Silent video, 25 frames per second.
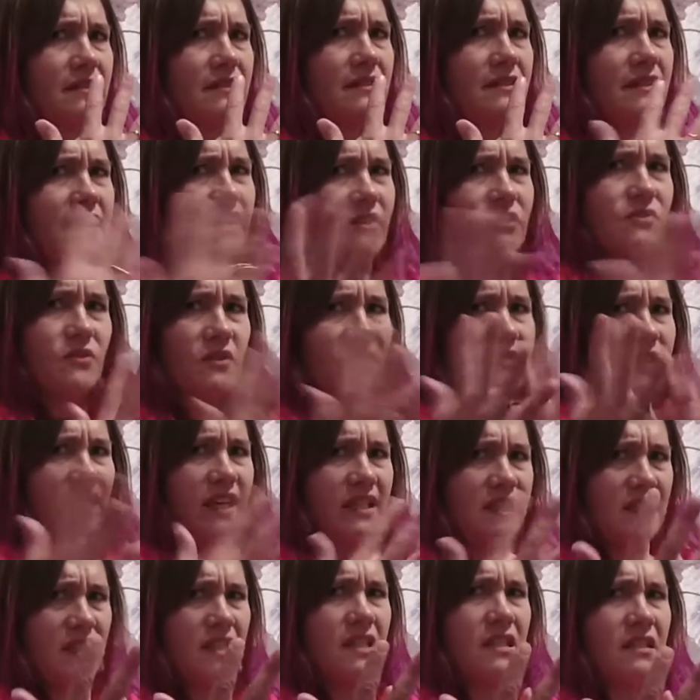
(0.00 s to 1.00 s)
like sort of
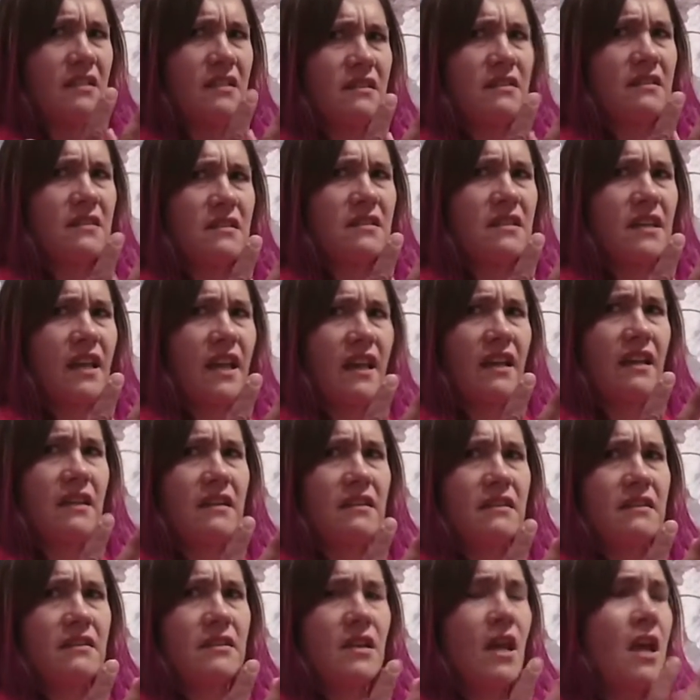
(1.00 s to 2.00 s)
ideas
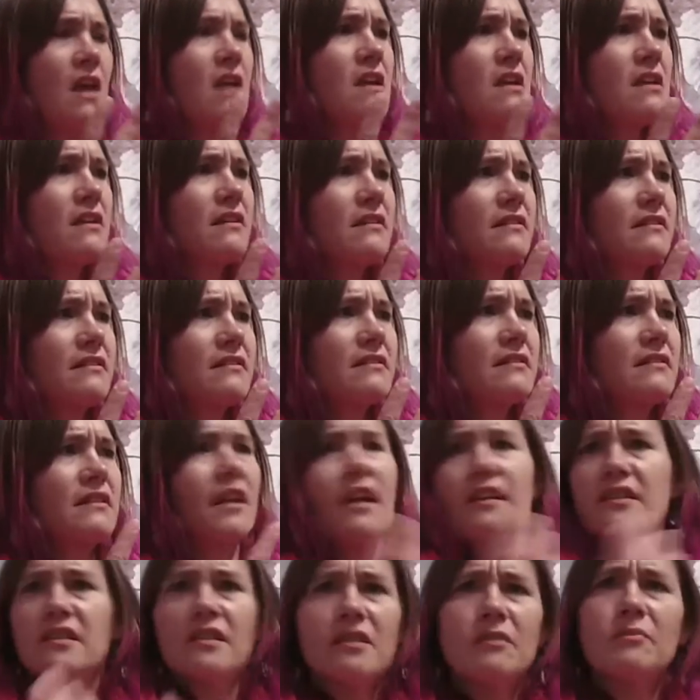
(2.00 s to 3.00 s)
and
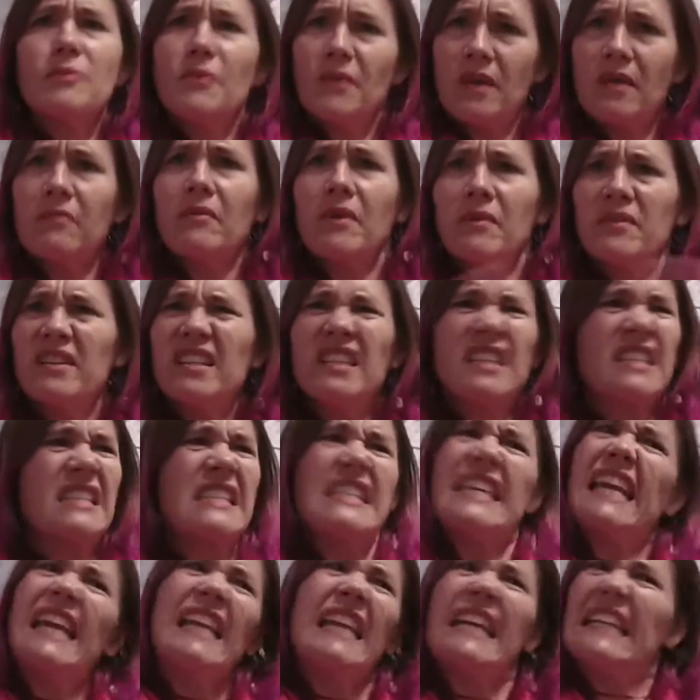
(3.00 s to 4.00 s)
not to the point where we didn't
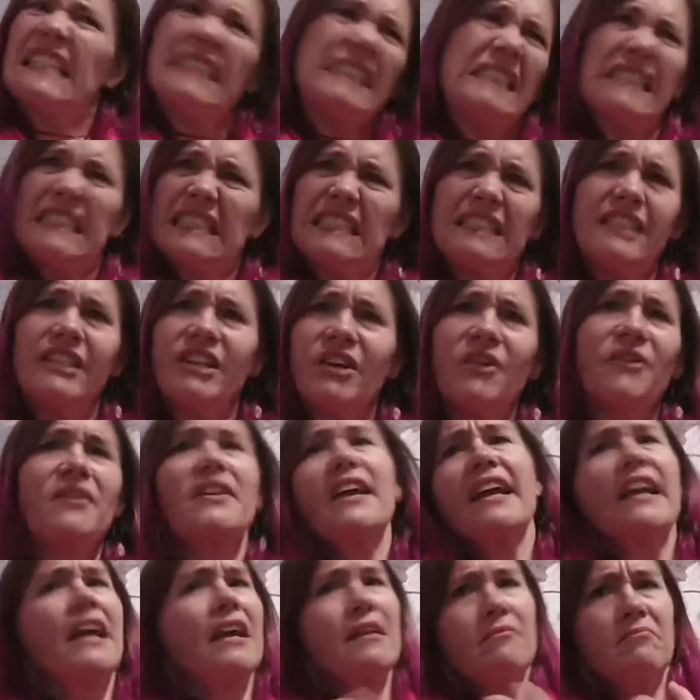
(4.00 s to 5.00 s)
say like you know
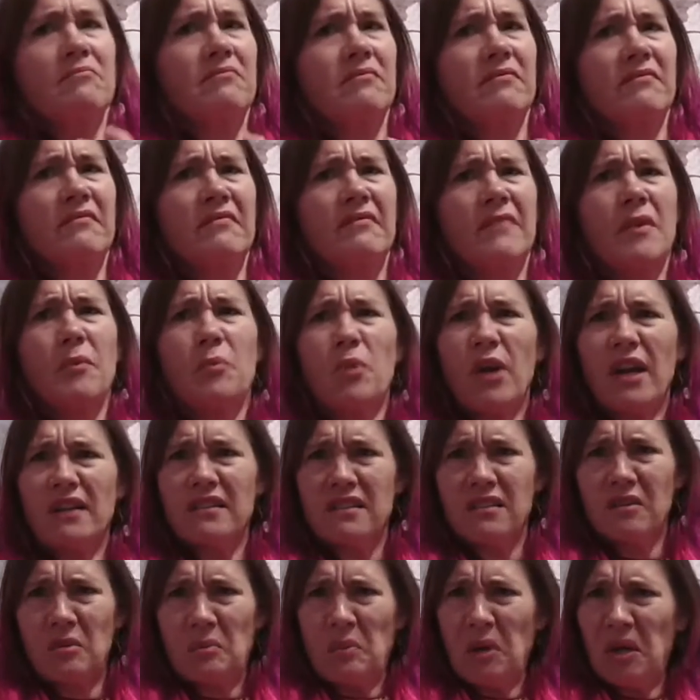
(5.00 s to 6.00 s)
like I'm a
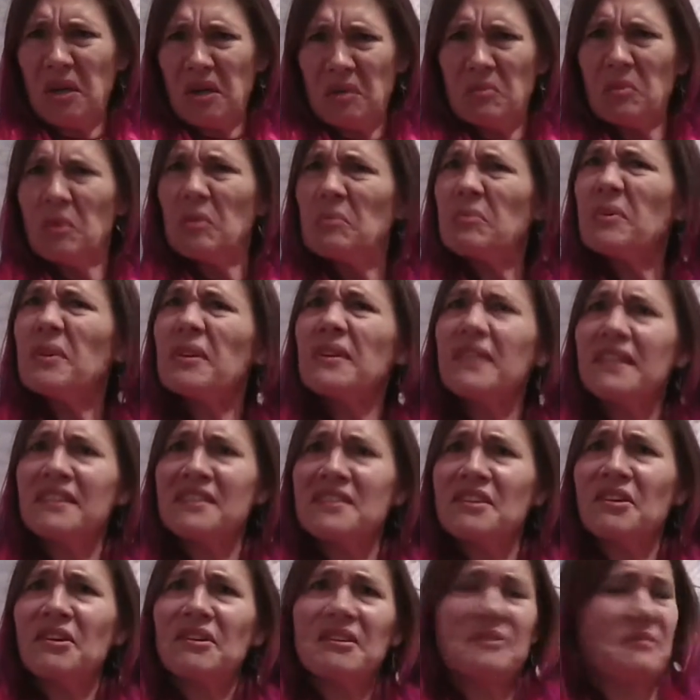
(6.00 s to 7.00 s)
practical party pooper and
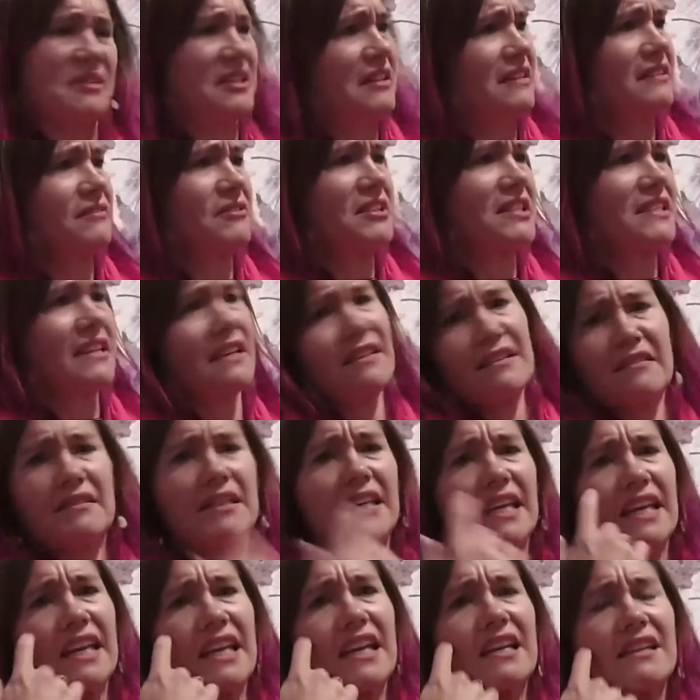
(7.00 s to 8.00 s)
so if anyone would say
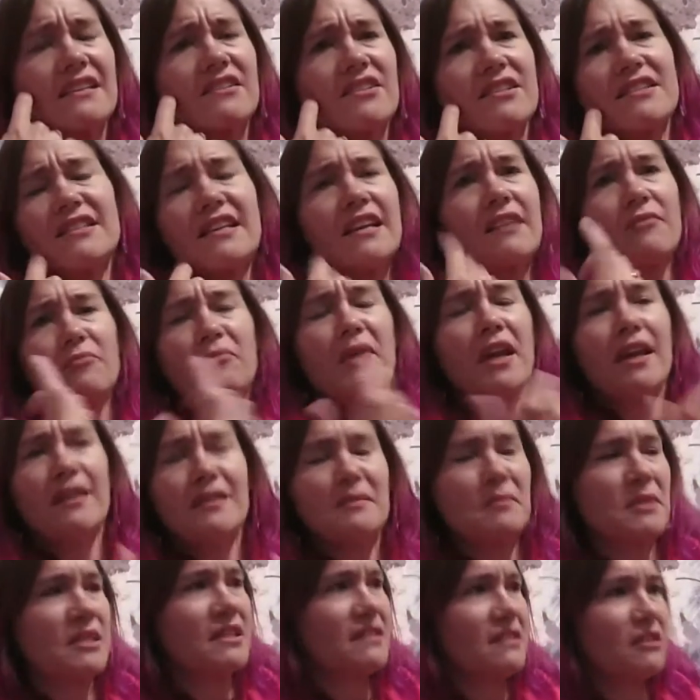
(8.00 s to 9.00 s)
something and just like my
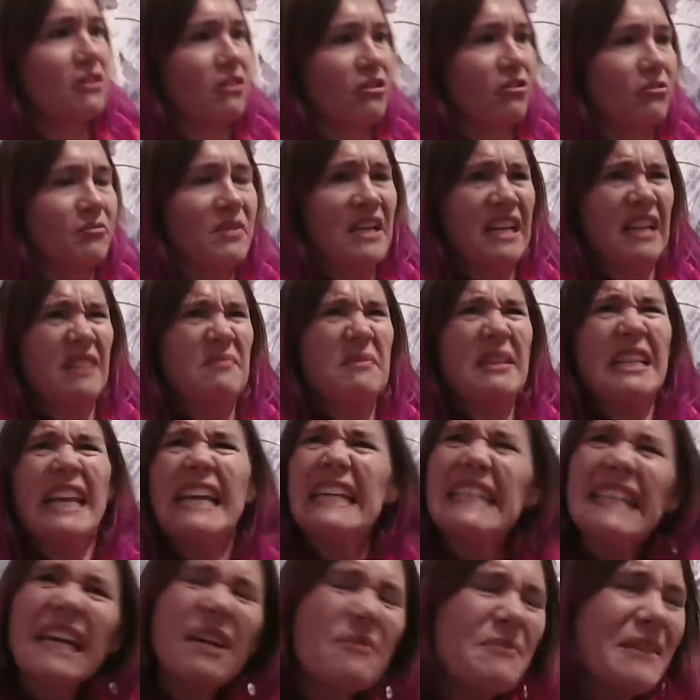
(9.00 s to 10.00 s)
husband doesn't know I'd be
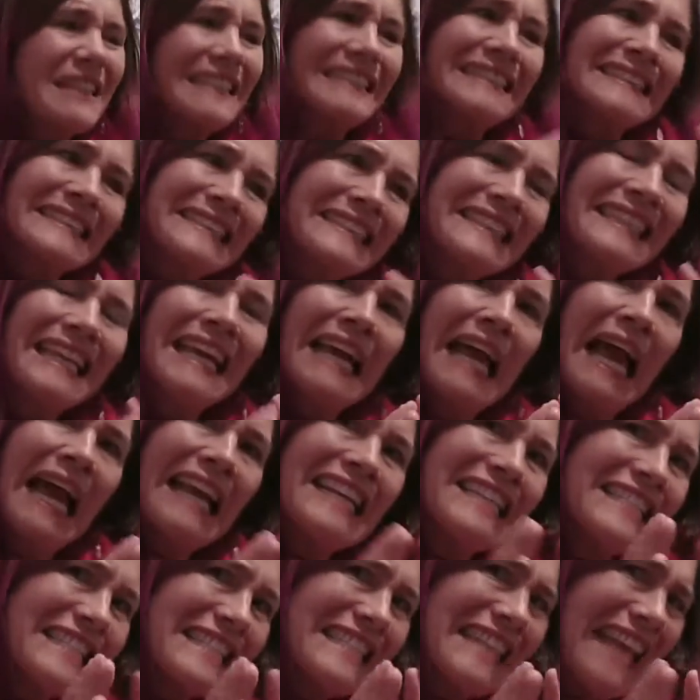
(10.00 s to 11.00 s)
like yeah but
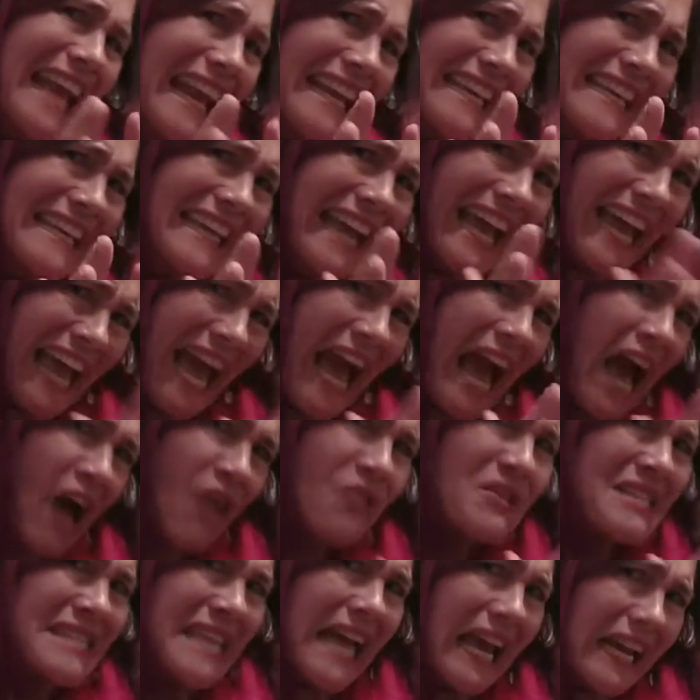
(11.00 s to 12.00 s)

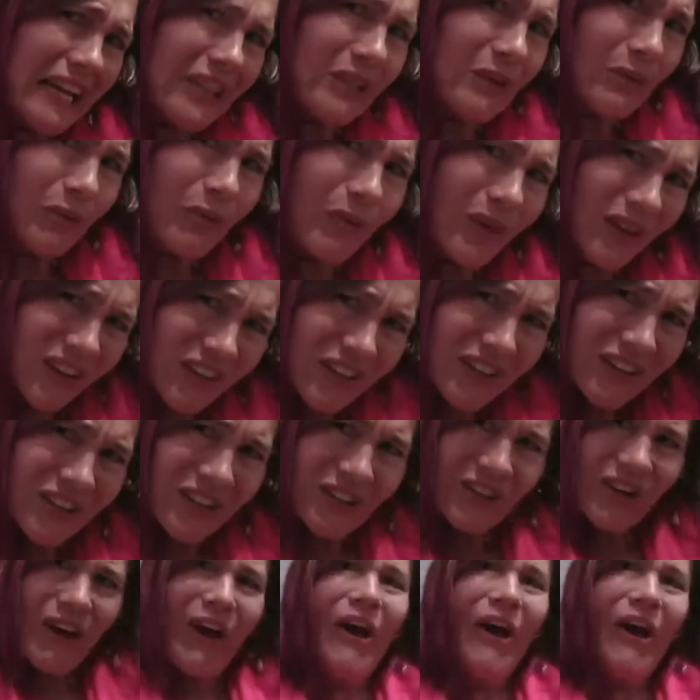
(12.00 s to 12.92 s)
how is that going to work? You know,